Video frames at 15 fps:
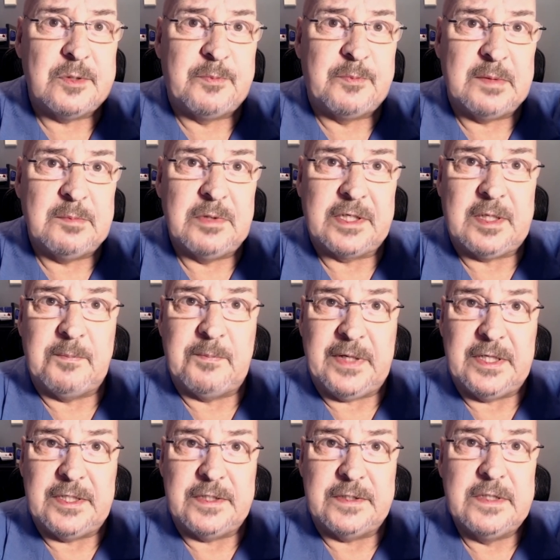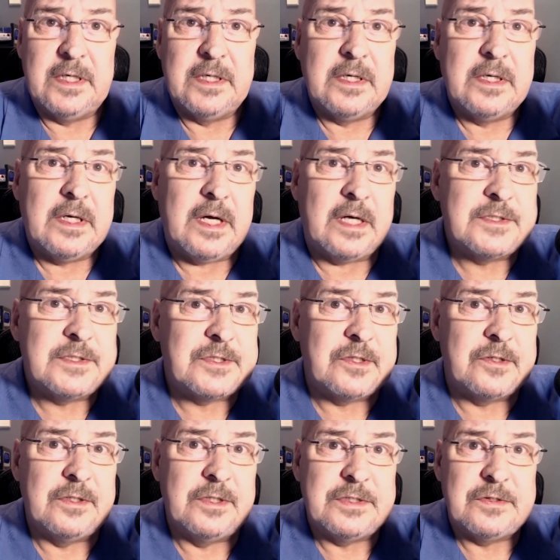public opinion, and
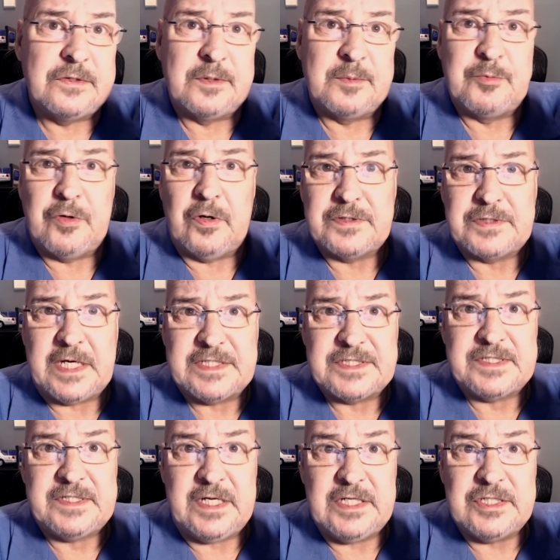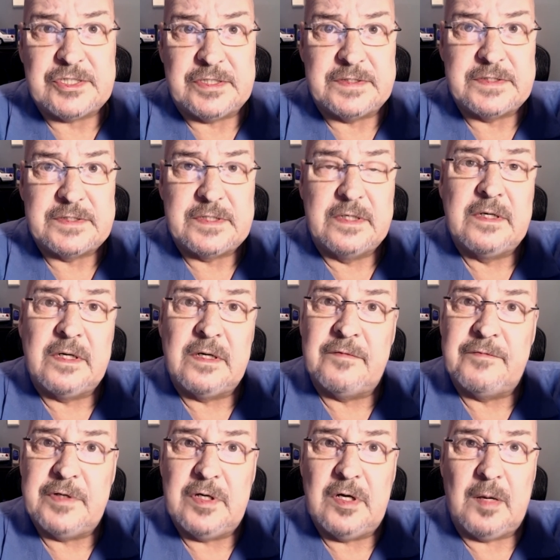certainly to the protestations of
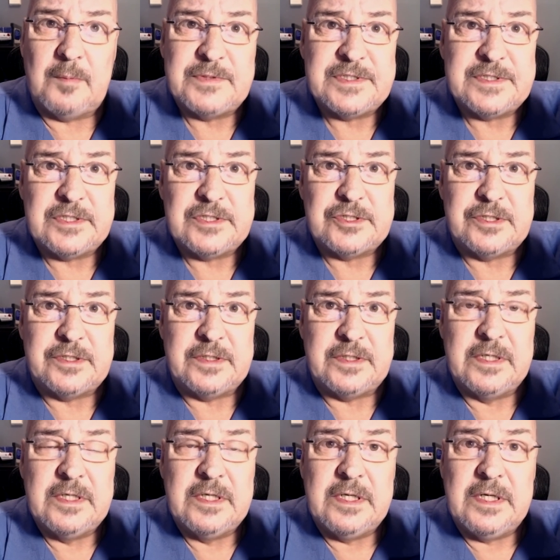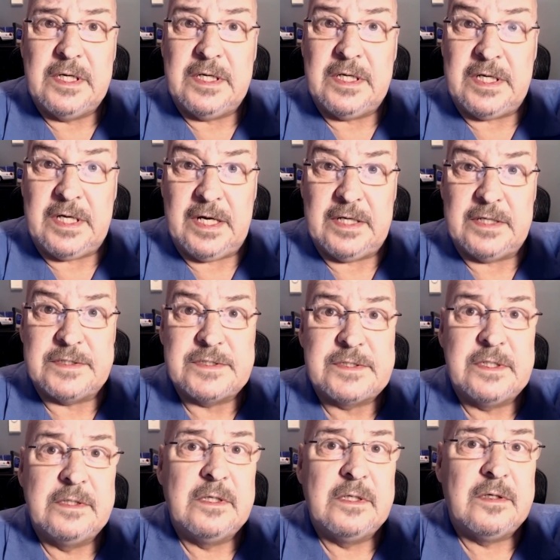the opposition. He has,
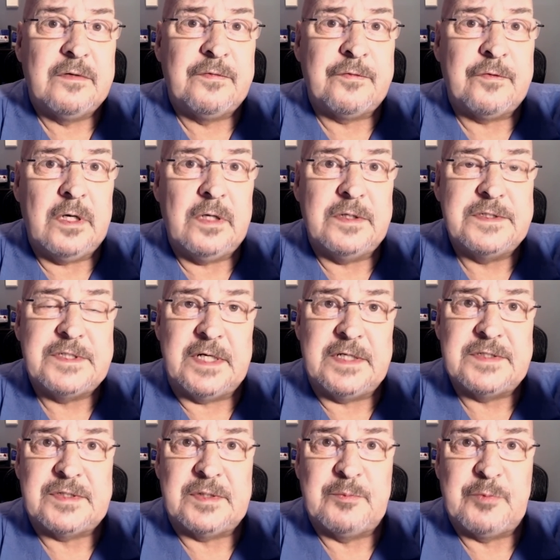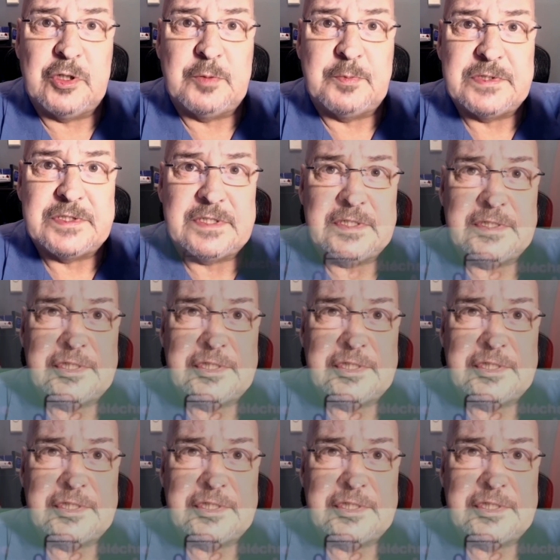for all intents and purposes,